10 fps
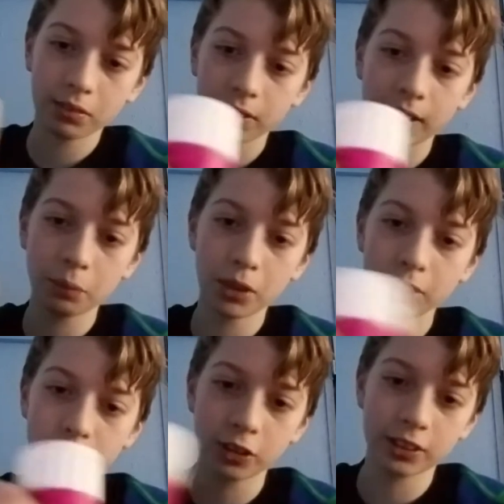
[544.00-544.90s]
Okay,
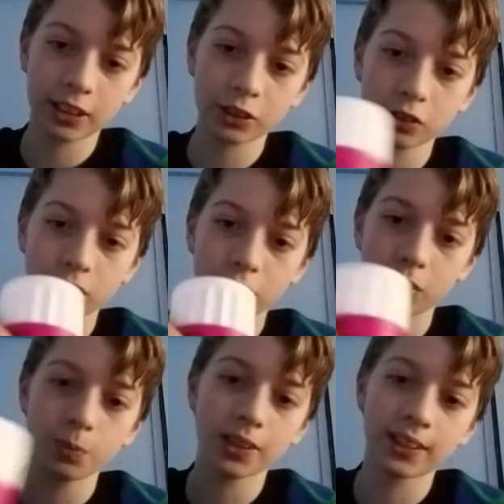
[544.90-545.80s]
make sure it's extra
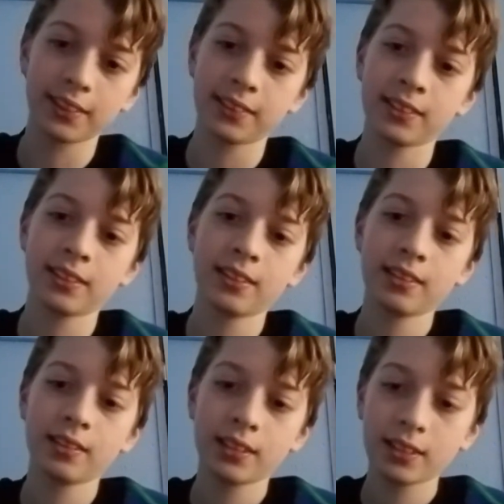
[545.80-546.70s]
glue because
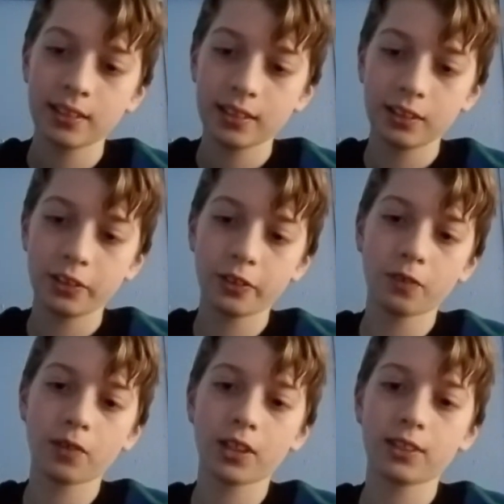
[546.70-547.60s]
you
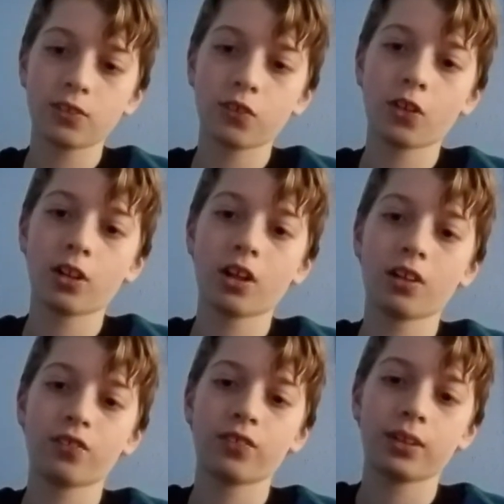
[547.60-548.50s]
don't want it to fall
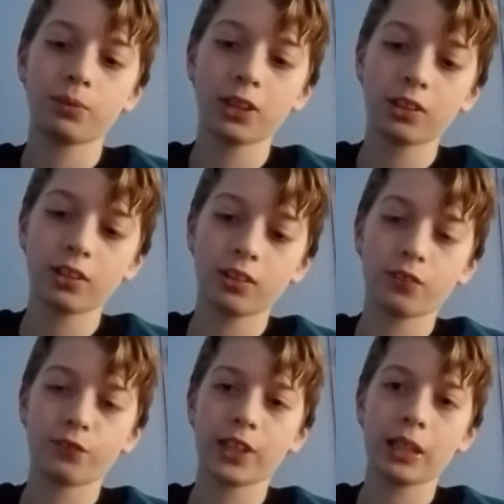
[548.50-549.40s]
off in the middle
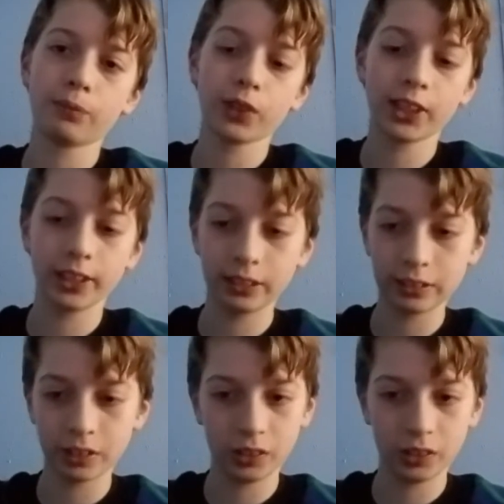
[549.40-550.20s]
of gameplay